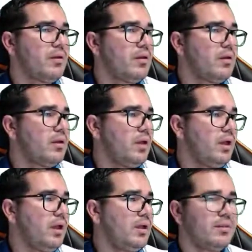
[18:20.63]

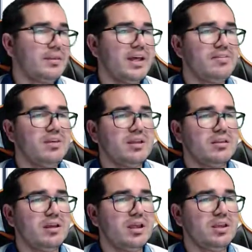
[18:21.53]
And that's it.
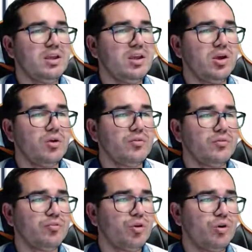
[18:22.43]
And here,
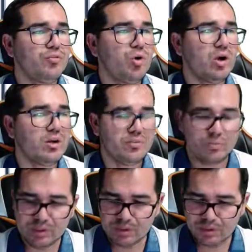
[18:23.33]
of course, we
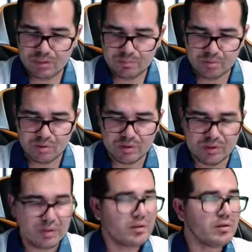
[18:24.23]
need to put
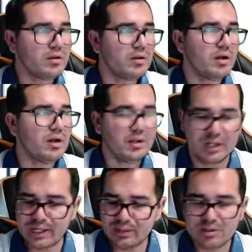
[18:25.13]

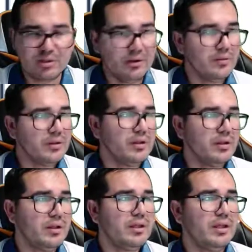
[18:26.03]
unlet here,
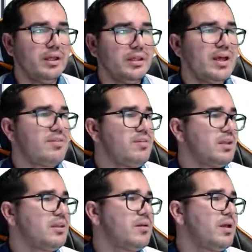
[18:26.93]
and that's it.
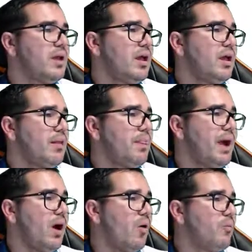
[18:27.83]

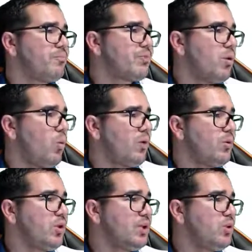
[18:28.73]
Now, what we're
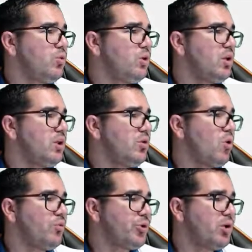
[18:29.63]
gonna do here in
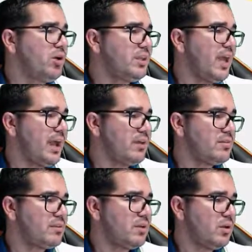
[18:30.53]
controller tags,
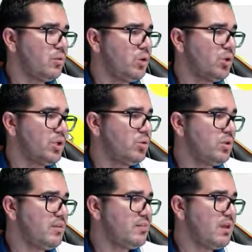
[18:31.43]
we're gonna do the
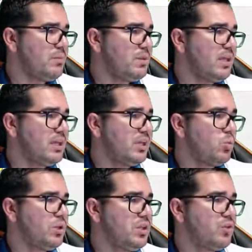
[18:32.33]
same thing that we
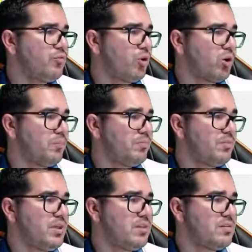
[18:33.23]
did for
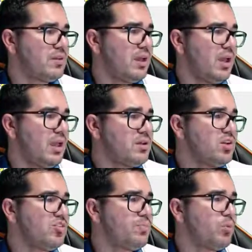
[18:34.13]
this
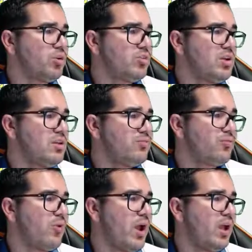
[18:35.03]
English, Portuguese,
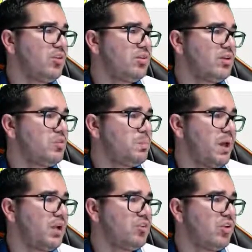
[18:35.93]
French,
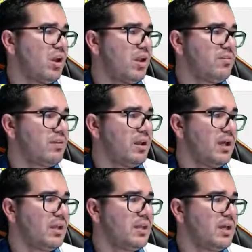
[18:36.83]
Spanish
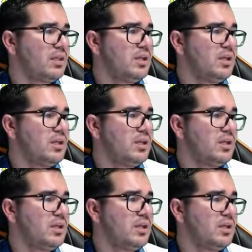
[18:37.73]
selected.